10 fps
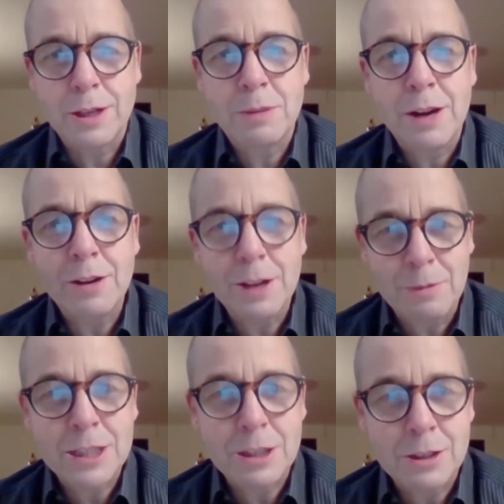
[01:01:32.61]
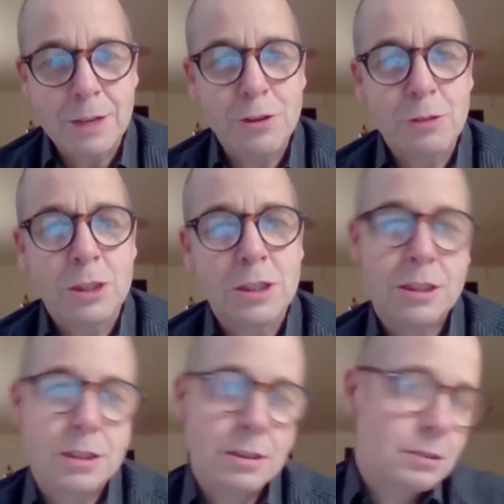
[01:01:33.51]
If it's not something which
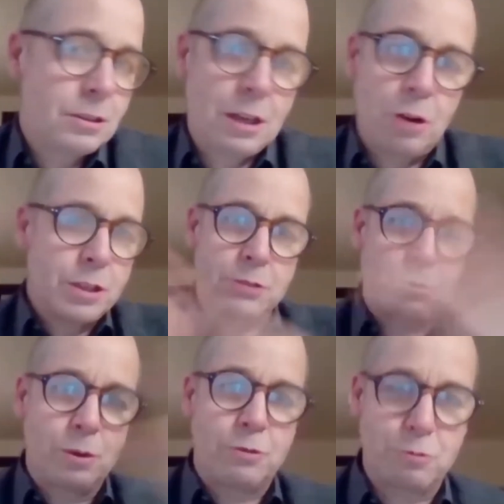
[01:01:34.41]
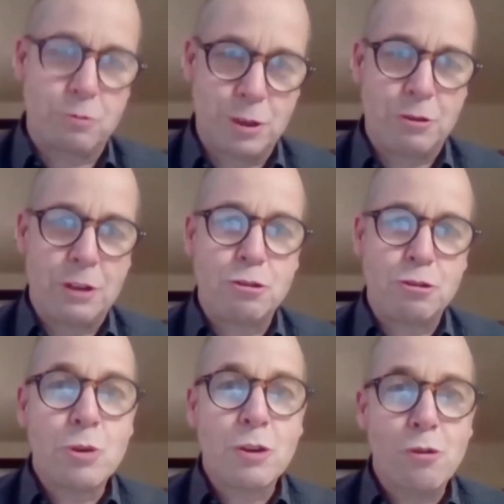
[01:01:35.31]
is always if
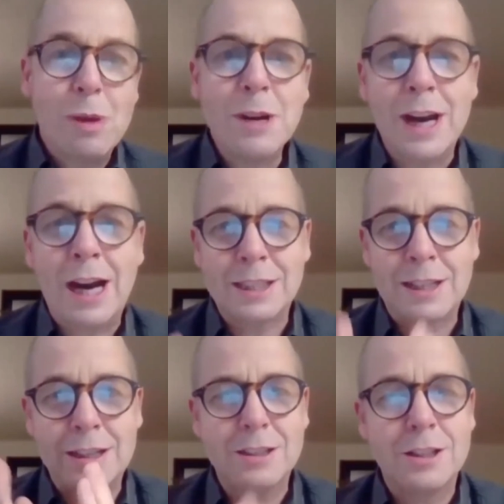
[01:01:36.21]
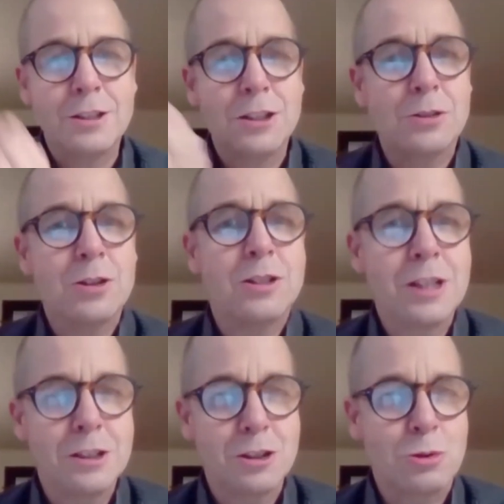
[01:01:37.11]
women are clustered in a certain
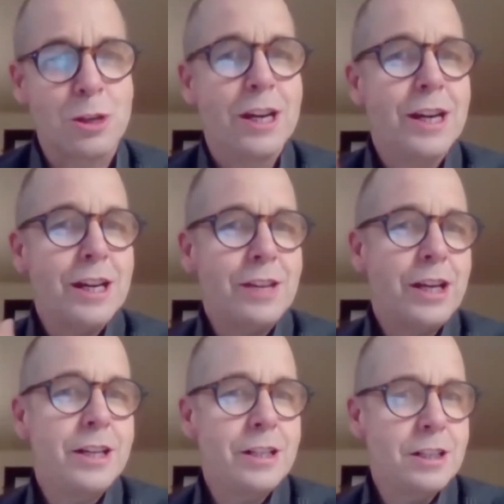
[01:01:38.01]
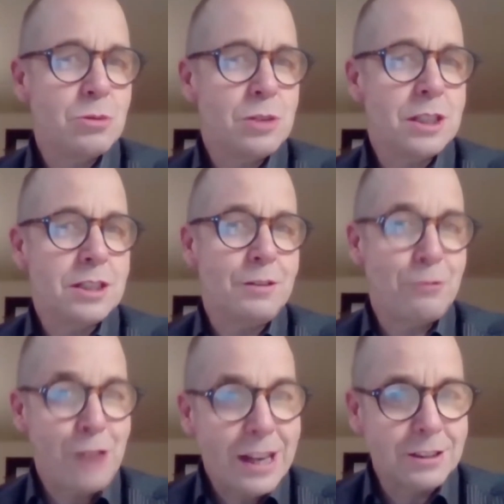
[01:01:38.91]
industry and that industry is
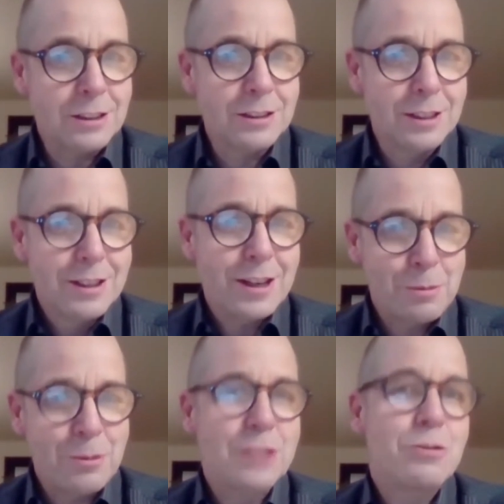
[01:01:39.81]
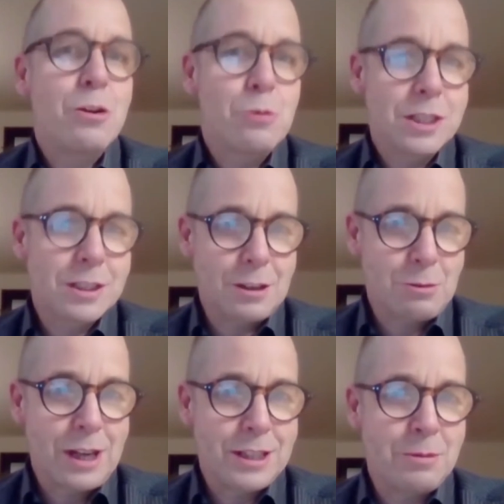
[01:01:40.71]
affected, I mean, that's very risky,
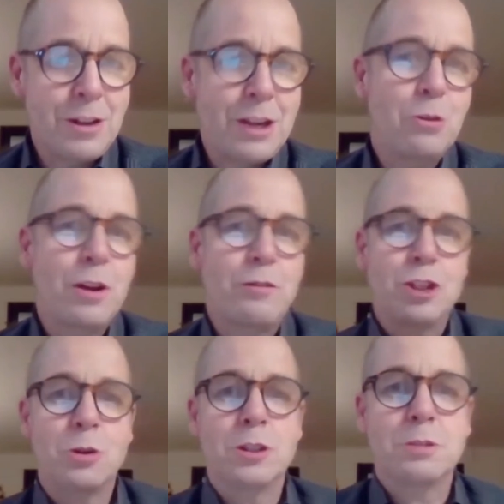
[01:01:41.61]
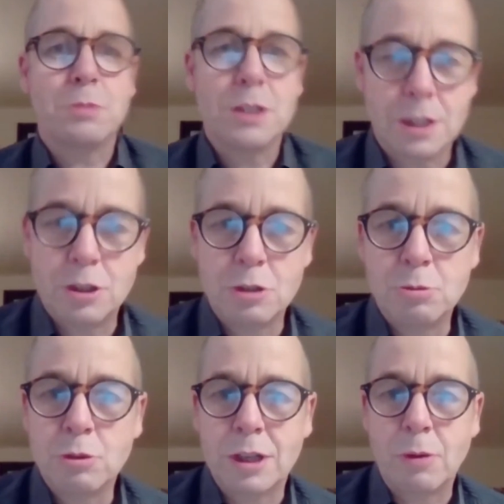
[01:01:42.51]
right? I mean, they don't have a choice basically to move
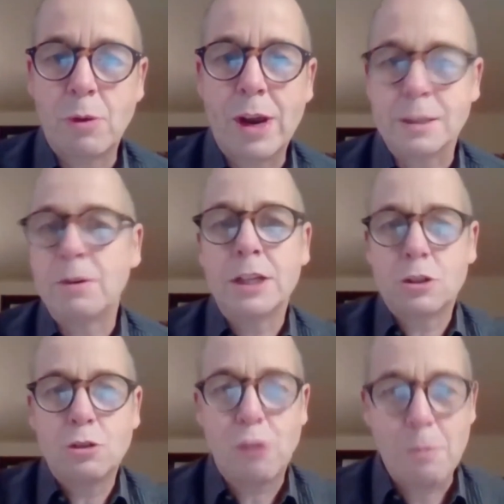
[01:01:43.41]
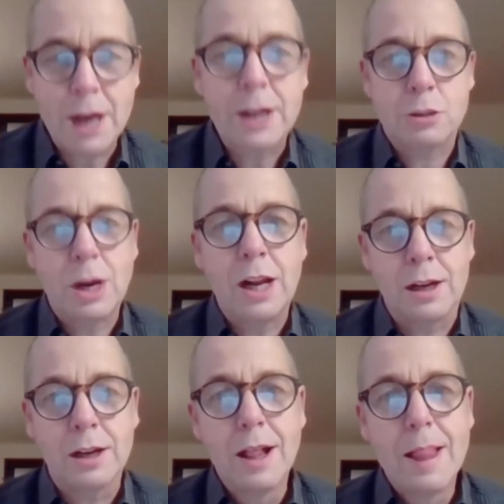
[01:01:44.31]
somewhere else. I mean, that's true for men as
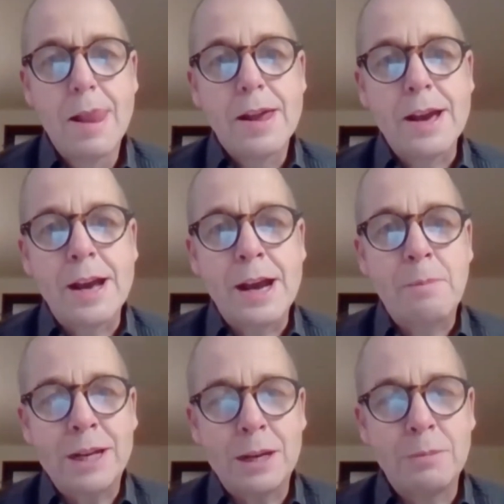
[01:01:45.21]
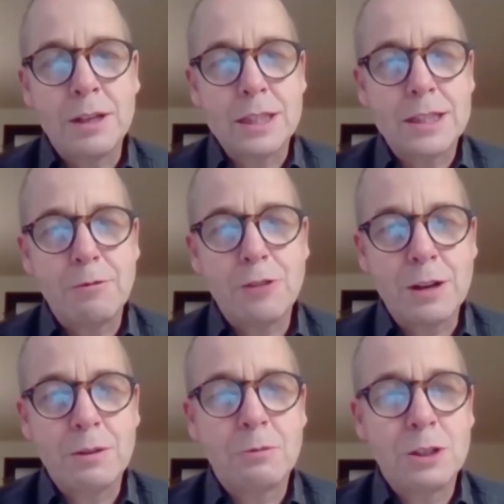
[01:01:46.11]
well. But I mean, that's
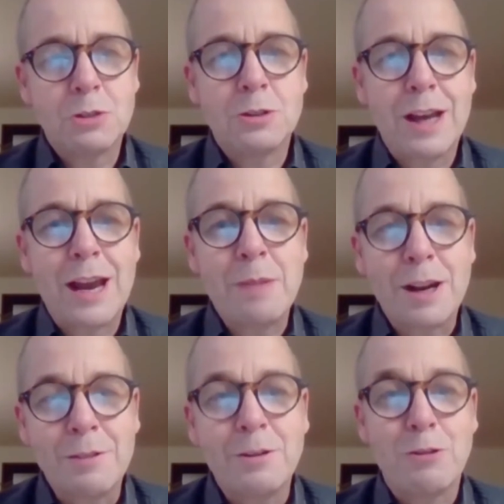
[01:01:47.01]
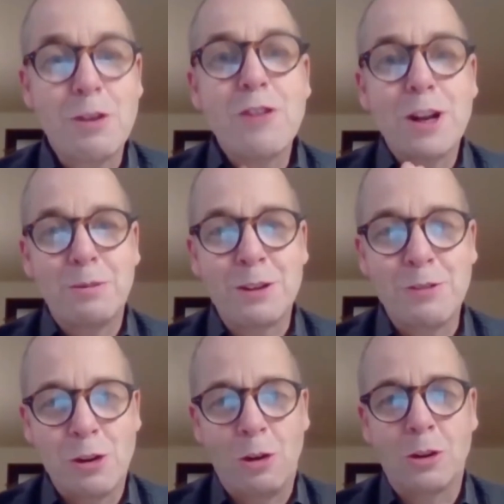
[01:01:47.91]
something we should aim at if we think in
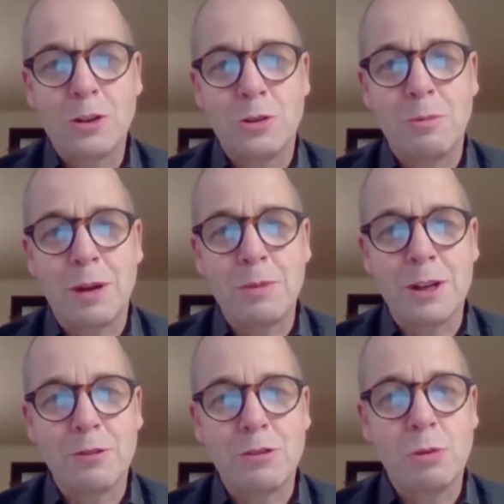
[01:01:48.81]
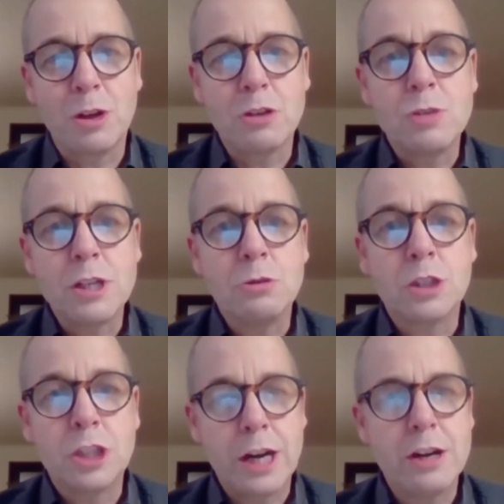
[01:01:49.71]
the long term. I mean, if you want to reduce
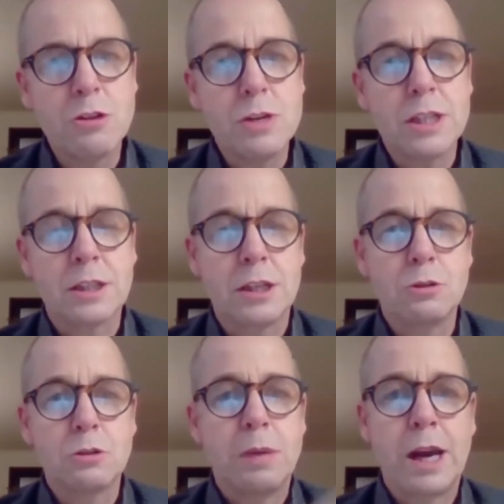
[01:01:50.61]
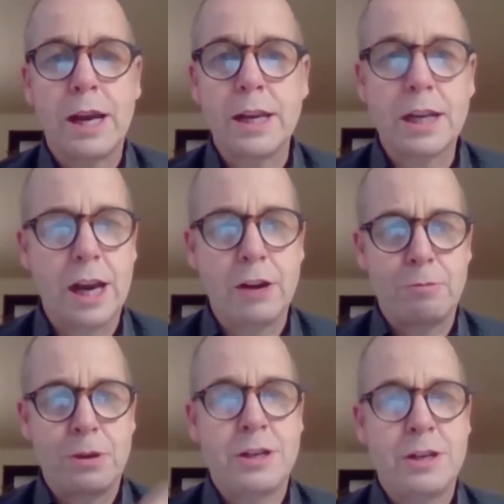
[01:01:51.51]
gender risk induced by any kind of
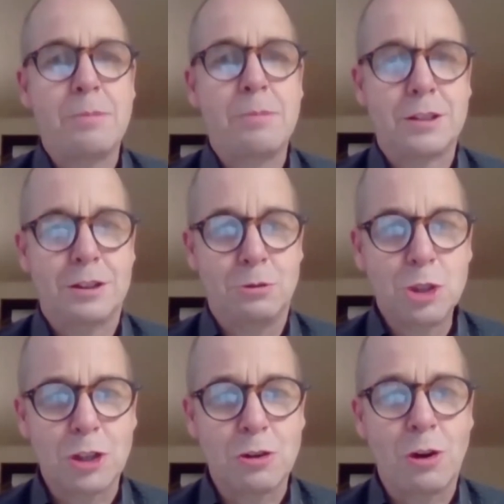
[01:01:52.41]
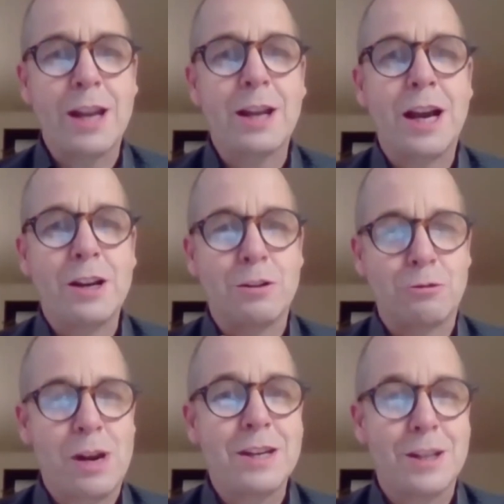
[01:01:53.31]
pandemic solution or any kind of
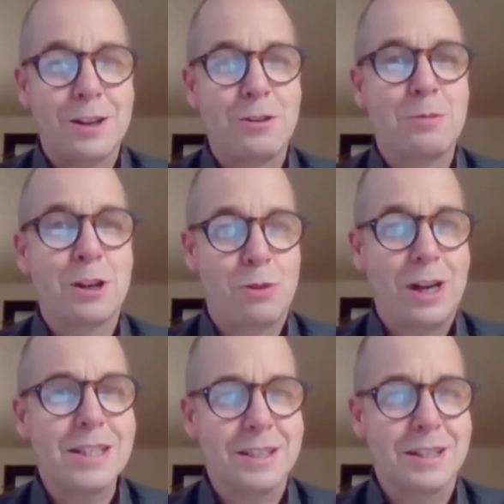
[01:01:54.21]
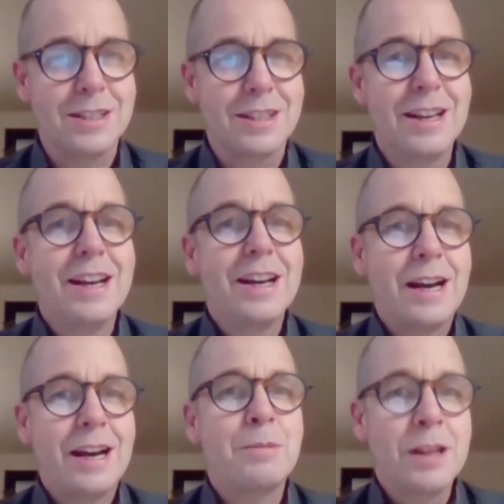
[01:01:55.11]
great economic crisis,
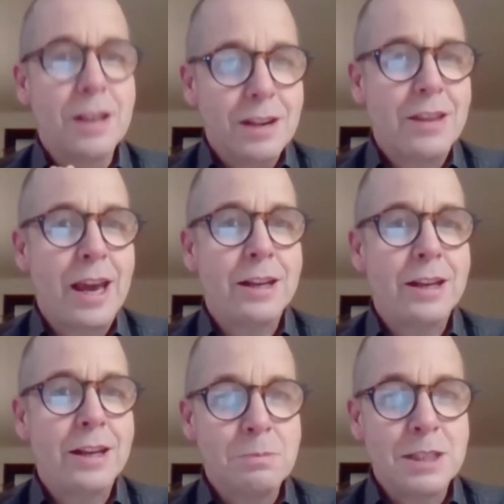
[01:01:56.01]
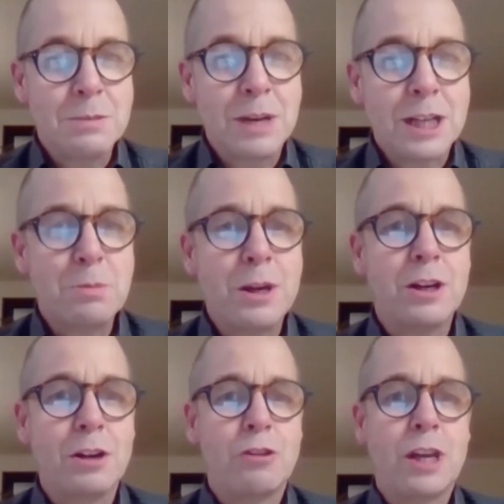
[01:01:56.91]
I mean, then it's much better
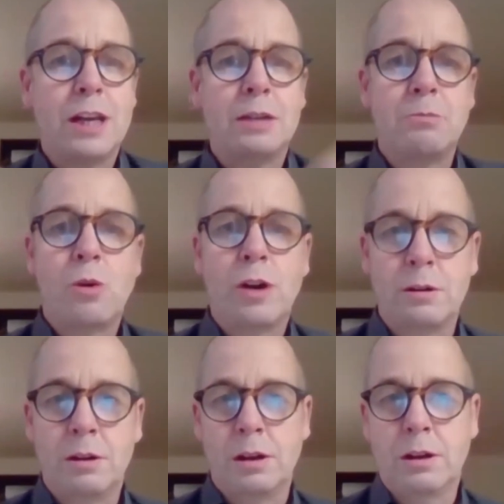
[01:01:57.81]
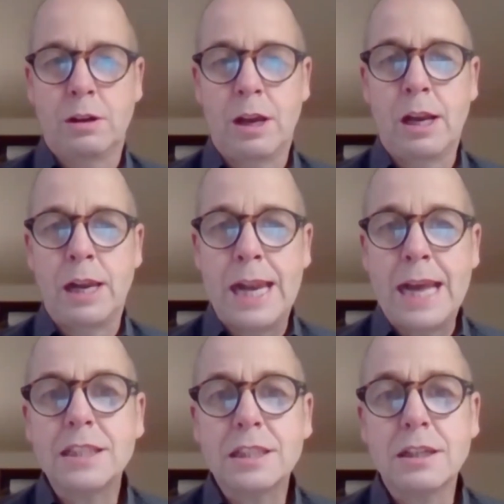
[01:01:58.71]
if you get a more
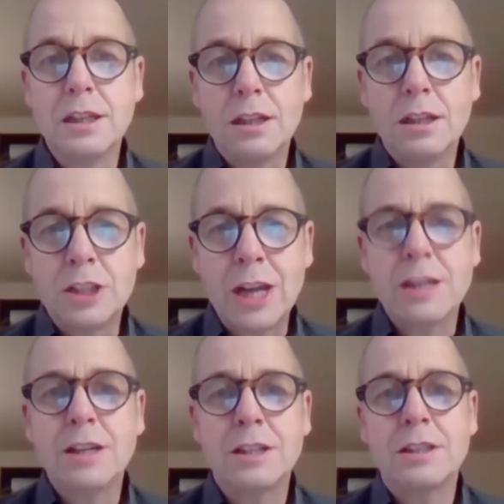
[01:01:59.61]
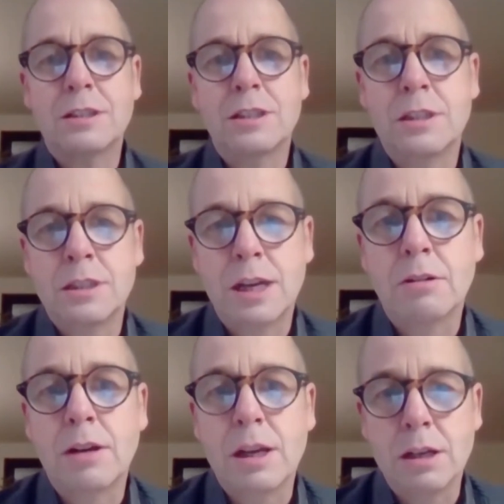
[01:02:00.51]
less gender
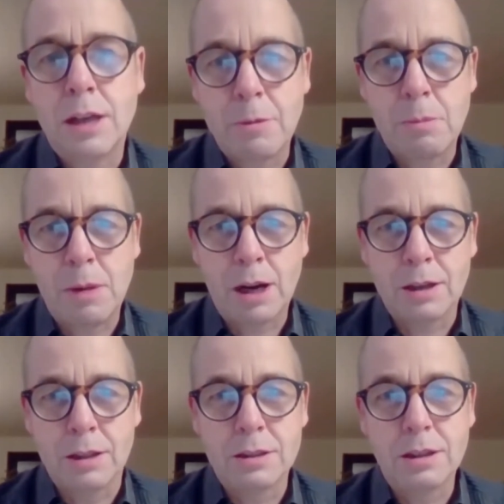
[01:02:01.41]
segregated labor market.